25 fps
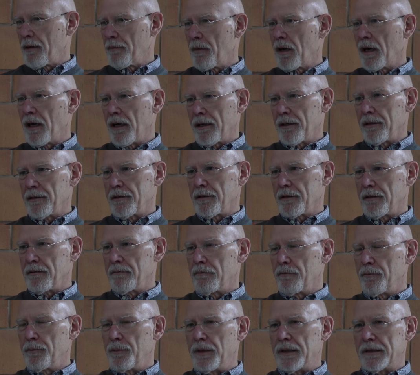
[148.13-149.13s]
mind,
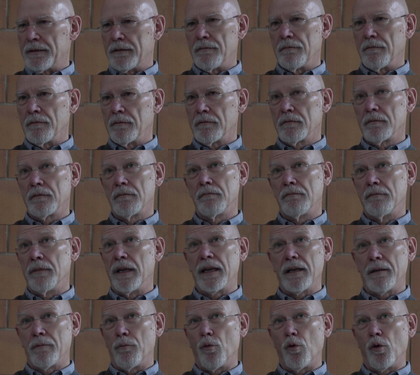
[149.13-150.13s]
but many
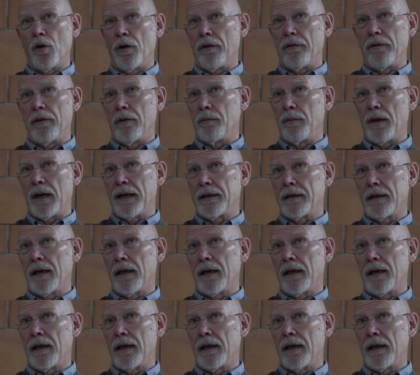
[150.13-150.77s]
more of them I